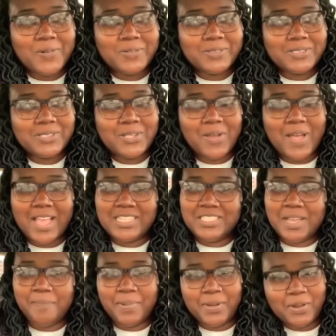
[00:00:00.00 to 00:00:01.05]
so I
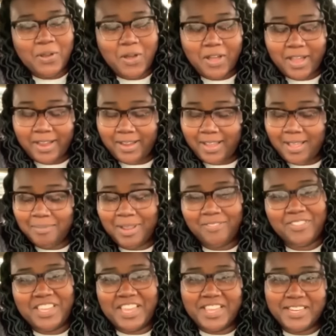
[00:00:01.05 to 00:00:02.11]
jump in the car. I'm like,
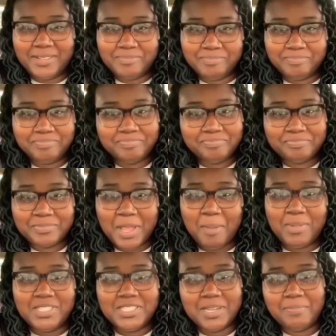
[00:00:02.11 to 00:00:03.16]
forget it. I'm
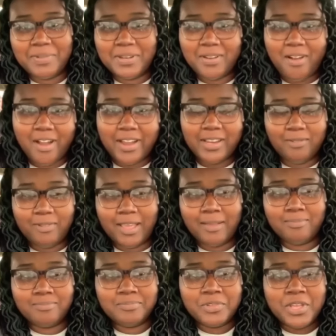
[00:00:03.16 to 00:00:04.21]
going to jump in the car anyway.
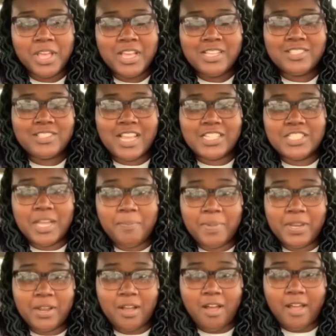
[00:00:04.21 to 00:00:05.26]
So I jump
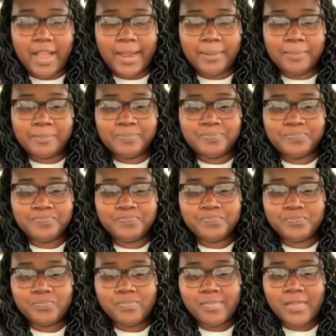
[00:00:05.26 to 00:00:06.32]
in the car.
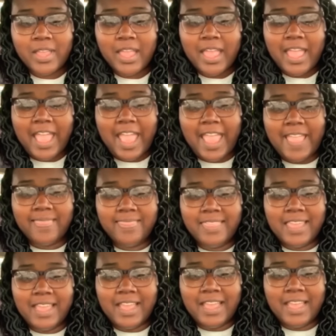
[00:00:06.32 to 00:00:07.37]
And
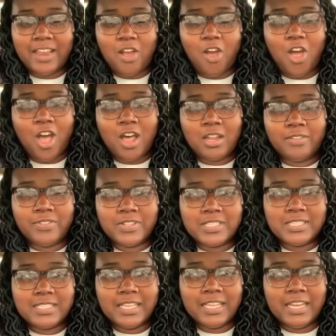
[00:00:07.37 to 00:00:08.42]
then all of a
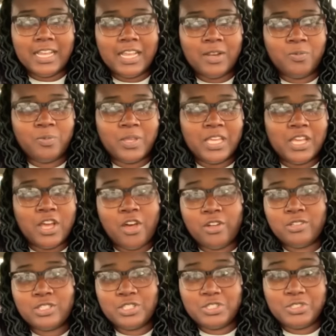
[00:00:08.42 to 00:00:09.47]
sudden, we
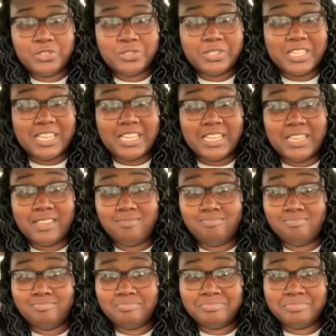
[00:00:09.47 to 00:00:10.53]
go to
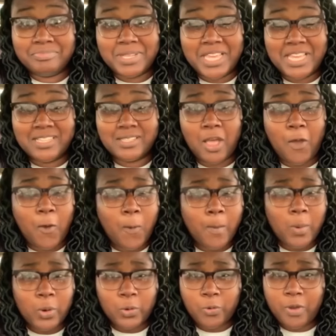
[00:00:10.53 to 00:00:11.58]
his
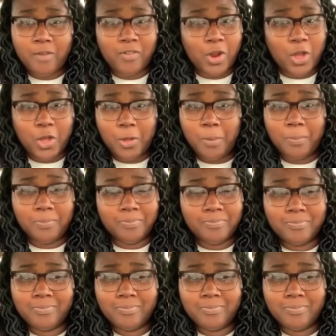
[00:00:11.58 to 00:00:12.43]
home, or whoever home